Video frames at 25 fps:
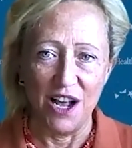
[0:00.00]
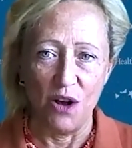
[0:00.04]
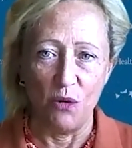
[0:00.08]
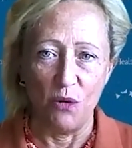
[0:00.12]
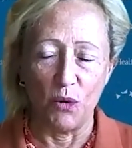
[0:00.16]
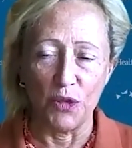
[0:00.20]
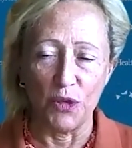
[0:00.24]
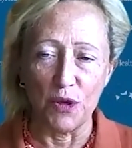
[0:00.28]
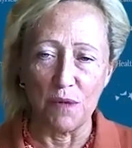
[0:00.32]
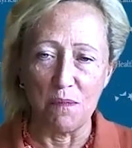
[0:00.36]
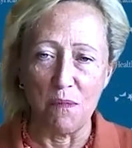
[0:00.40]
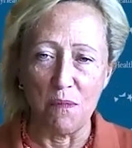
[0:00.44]

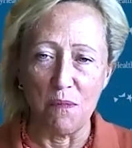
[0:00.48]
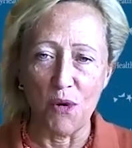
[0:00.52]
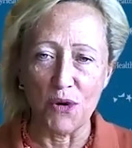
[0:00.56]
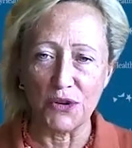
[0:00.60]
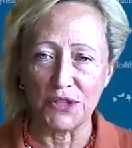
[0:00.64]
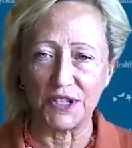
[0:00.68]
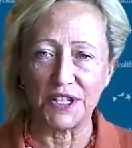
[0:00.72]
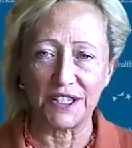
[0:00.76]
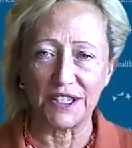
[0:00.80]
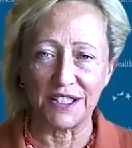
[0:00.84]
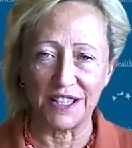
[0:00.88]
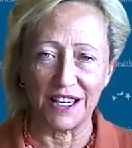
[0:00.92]
Well, the more
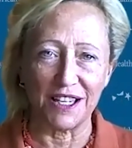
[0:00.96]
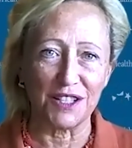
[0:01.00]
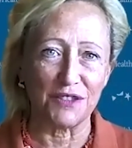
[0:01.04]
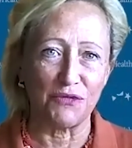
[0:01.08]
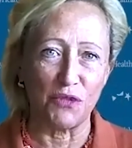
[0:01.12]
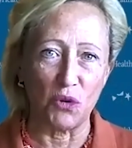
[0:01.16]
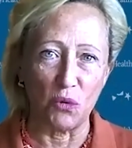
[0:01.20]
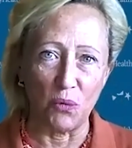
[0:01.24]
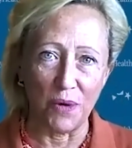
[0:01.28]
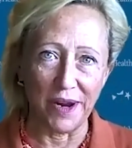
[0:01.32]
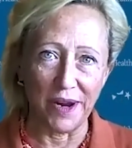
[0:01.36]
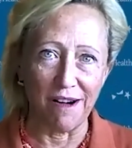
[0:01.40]

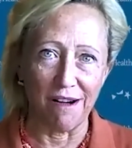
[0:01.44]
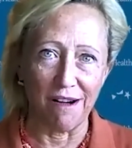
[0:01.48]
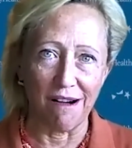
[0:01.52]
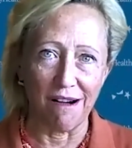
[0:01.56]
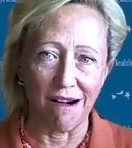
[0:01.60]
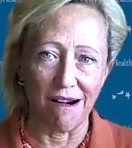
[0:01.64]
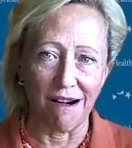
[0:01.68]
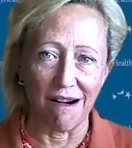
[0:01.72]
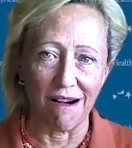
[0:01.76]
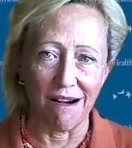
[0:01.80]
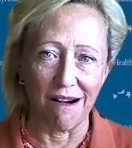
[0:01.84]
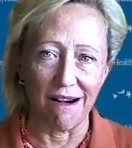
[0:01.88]
successful we
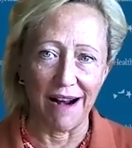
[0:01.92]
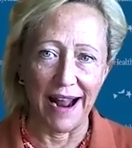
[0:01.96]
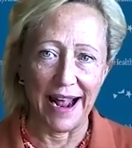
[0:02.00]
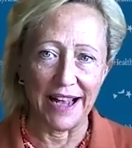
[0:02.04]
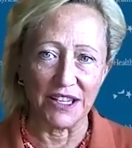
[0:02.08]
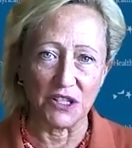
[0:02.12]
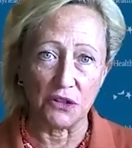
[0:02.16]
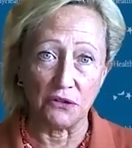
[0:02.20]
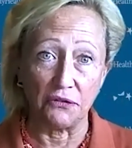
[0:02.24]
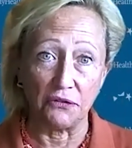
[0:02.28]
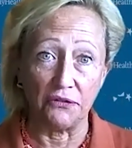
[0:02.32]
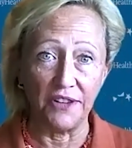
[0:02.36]
are
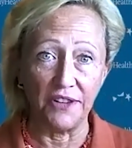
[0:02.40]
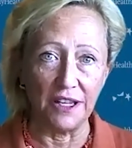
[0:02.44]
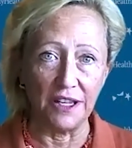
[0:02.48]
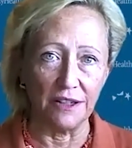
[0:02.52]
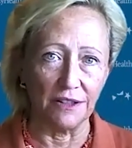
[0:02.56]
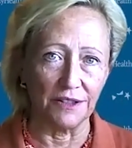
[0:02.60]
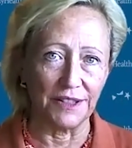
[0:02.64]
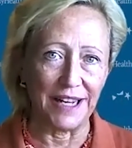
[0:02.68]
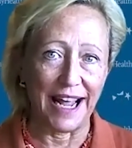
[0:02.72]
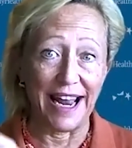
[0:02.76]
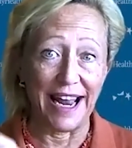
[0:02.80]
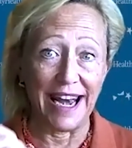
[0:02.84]
as a
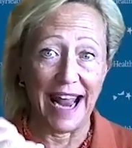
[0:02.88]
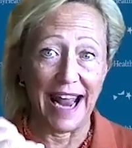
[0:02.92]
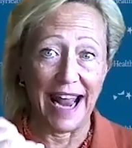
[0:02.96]
field and